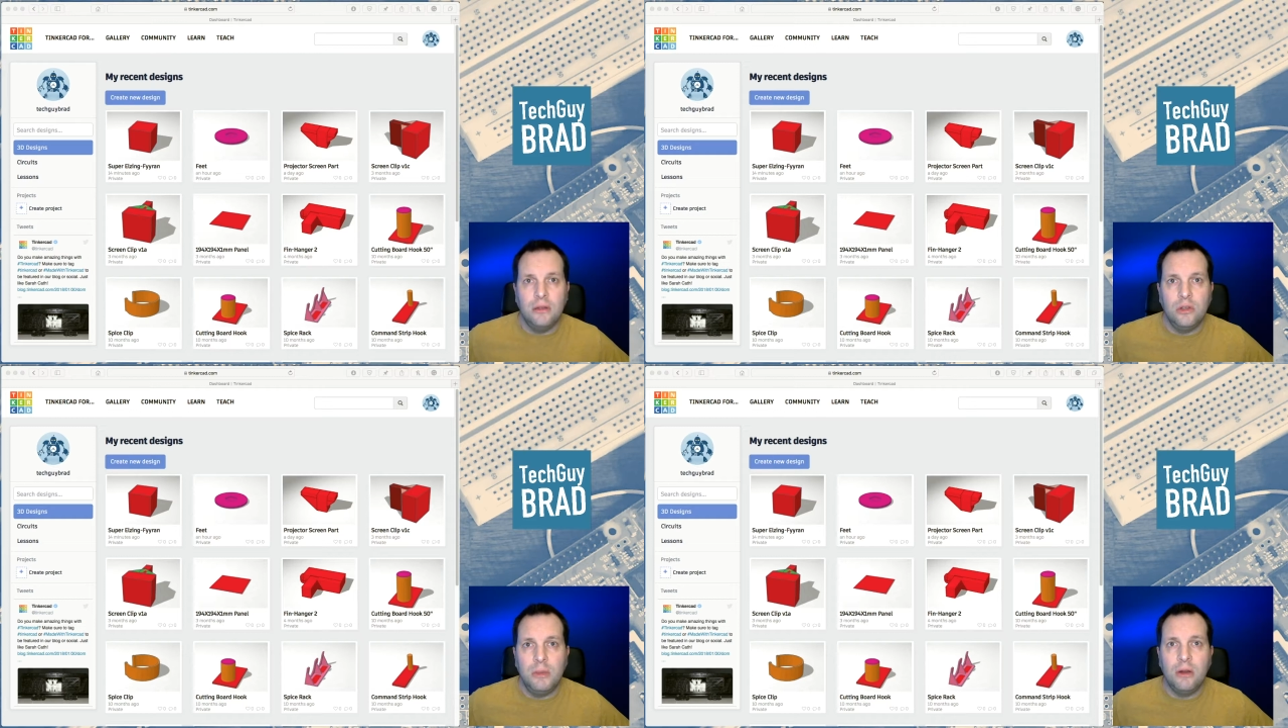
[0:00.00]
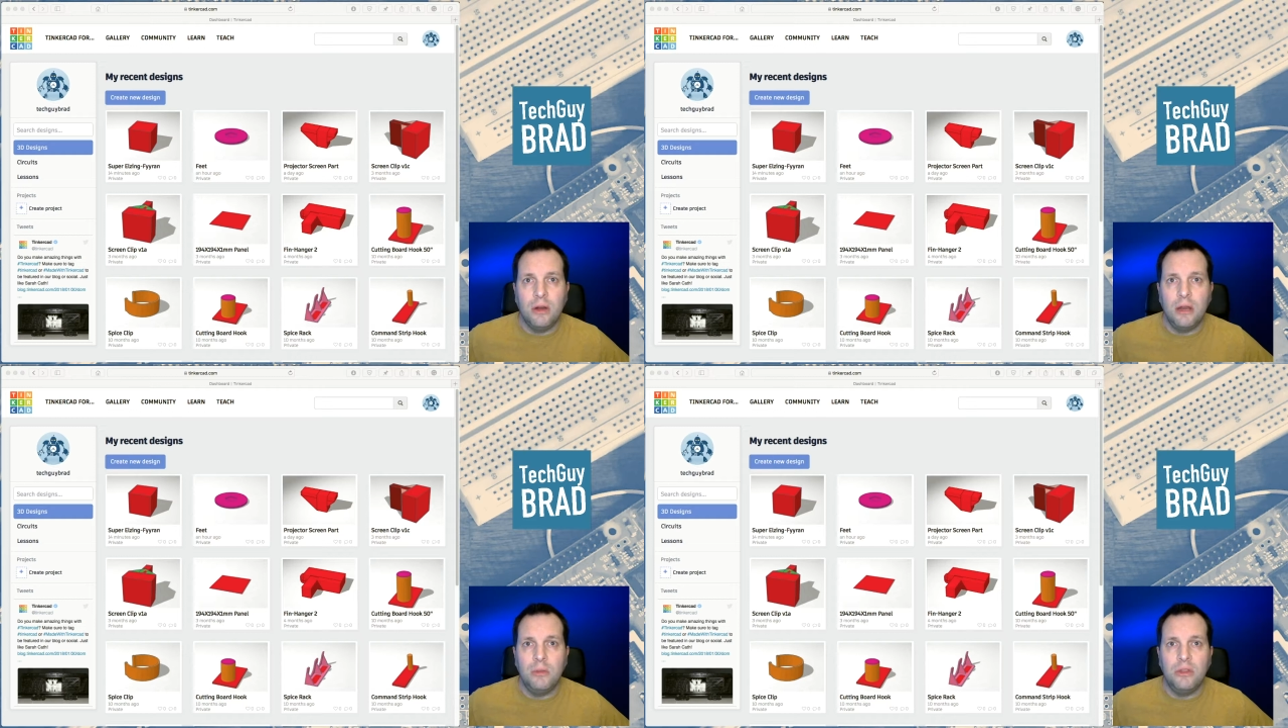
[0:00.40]
you'll be
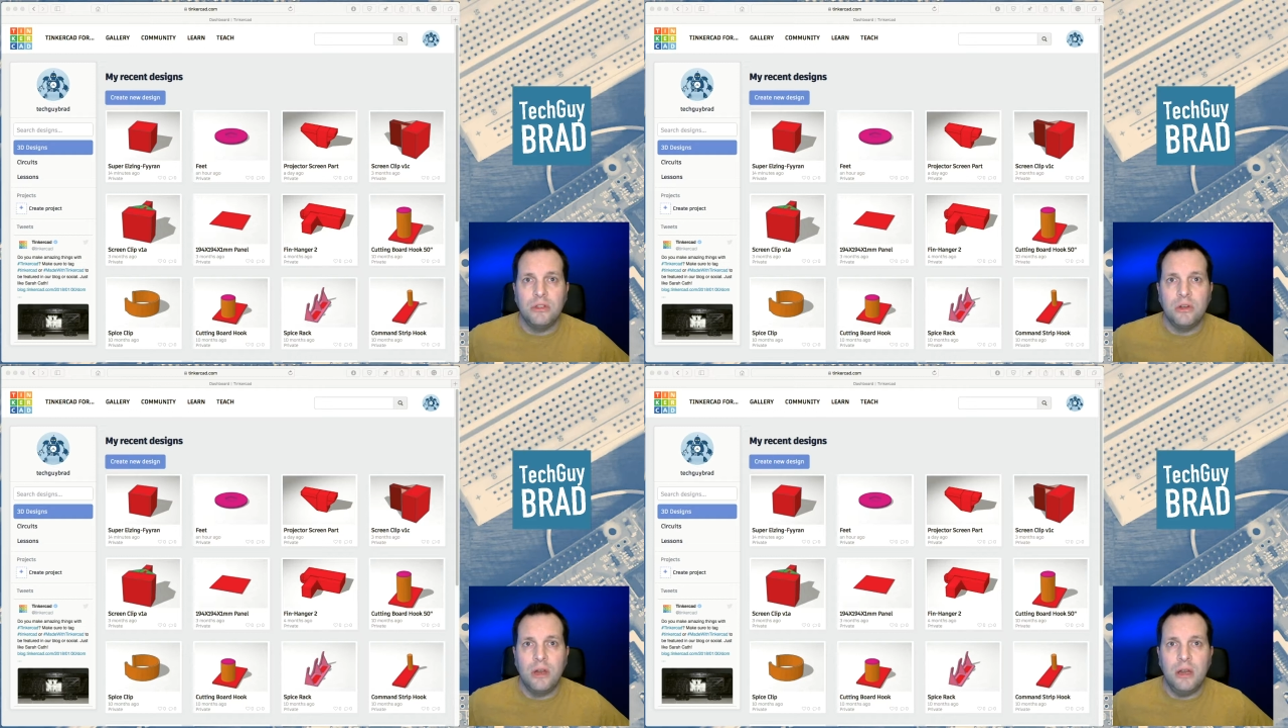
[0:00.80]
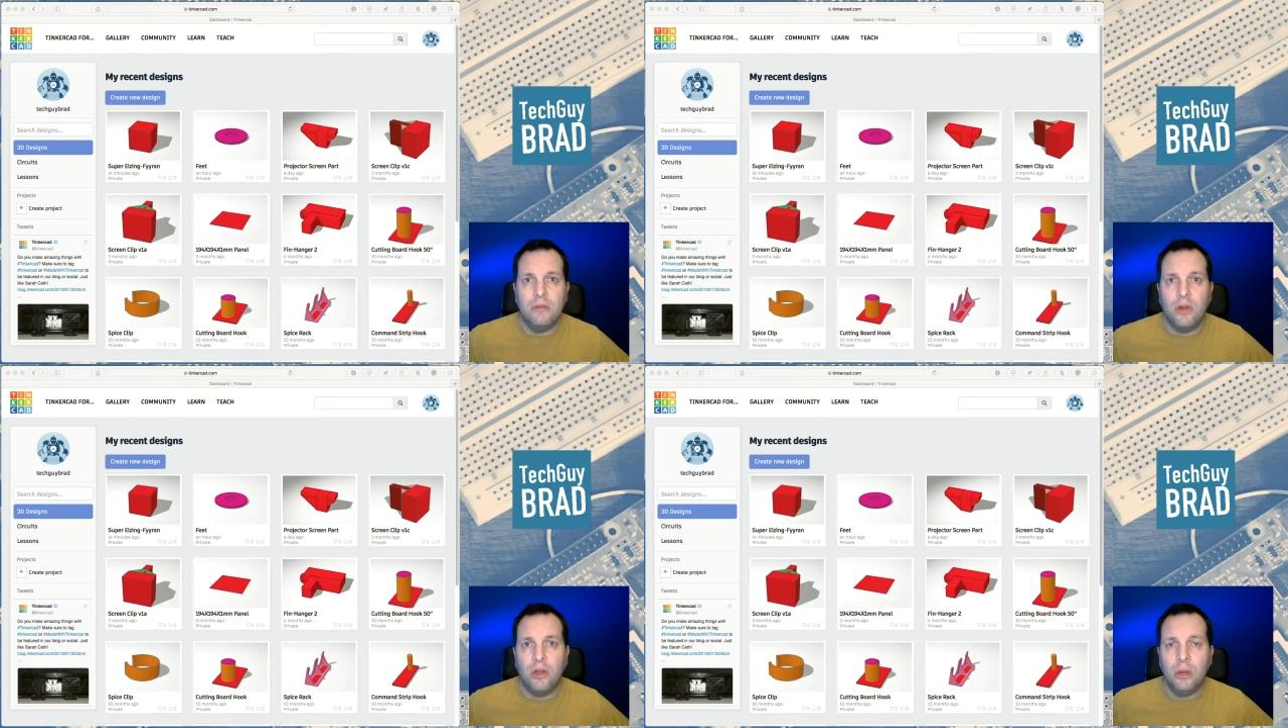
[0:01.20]
greeted with a
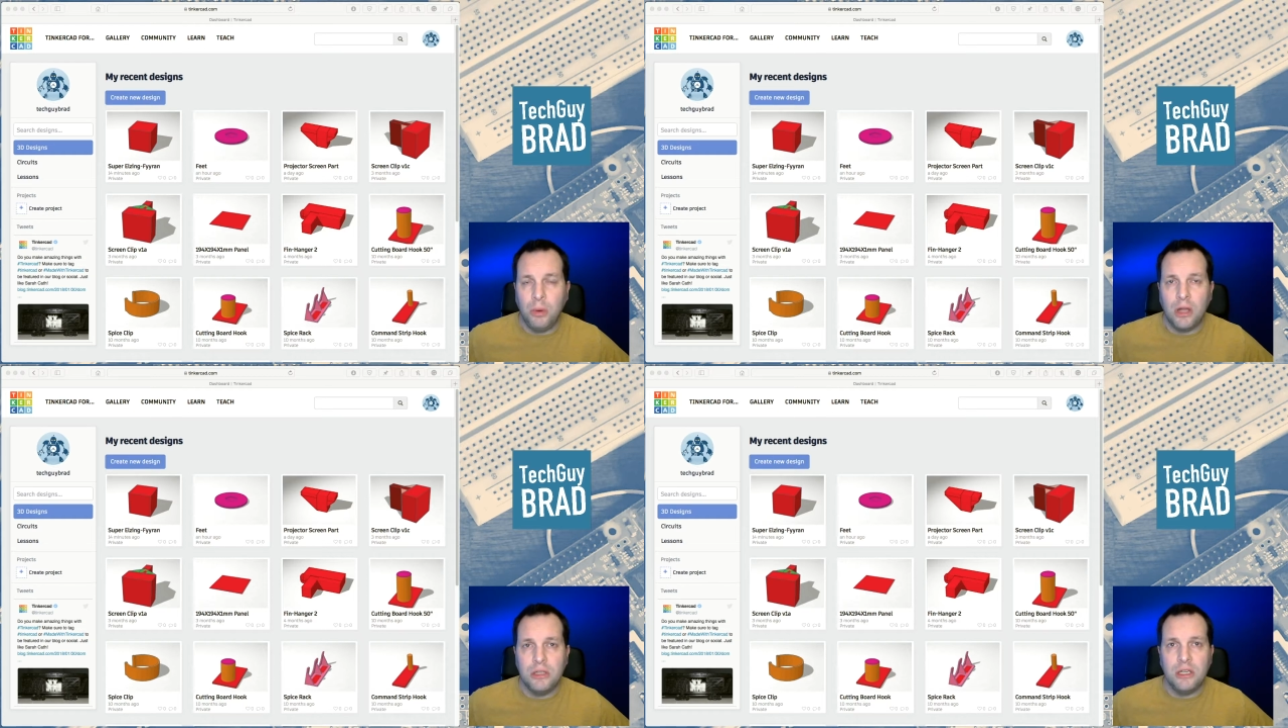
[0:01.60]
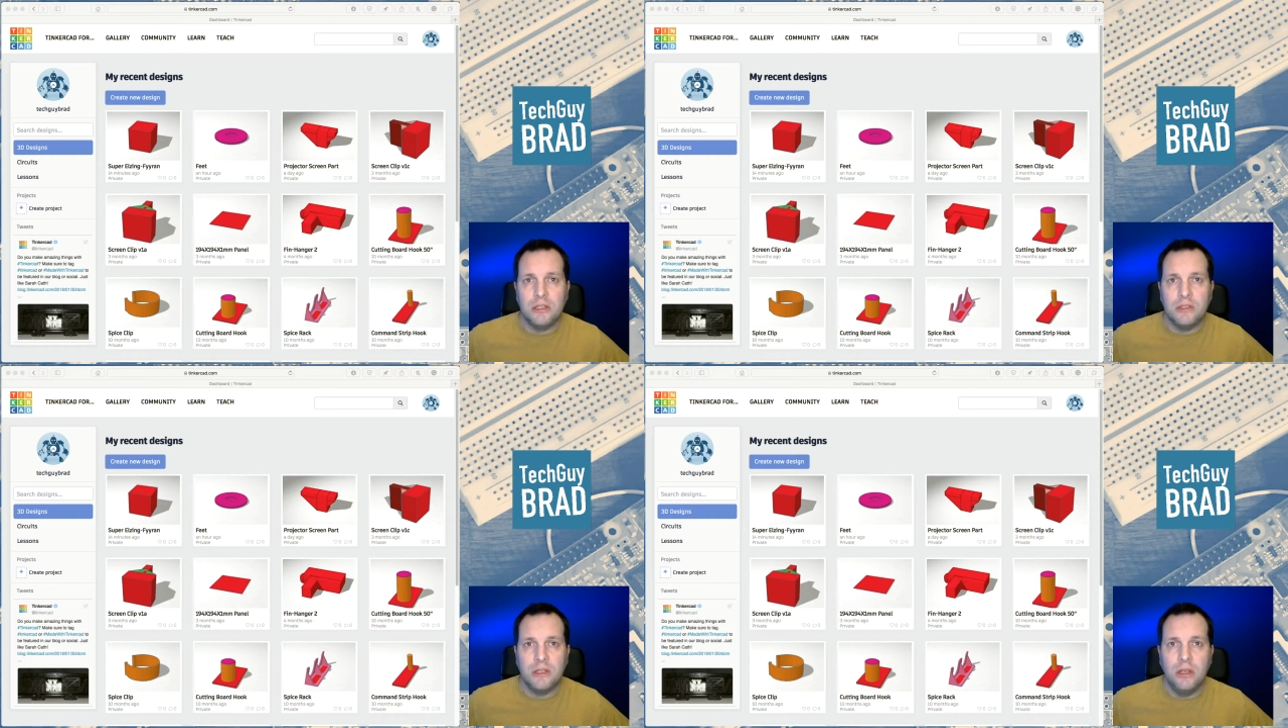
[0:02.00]
screen of all your
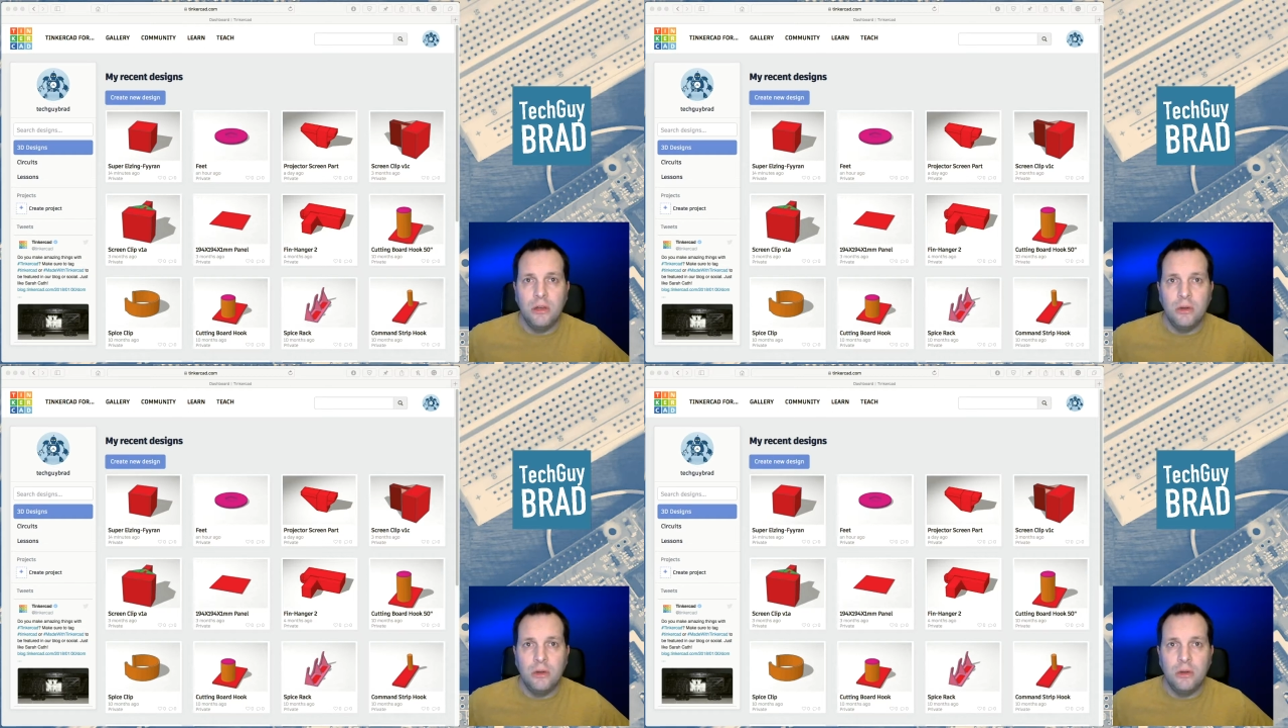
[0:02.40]
projects,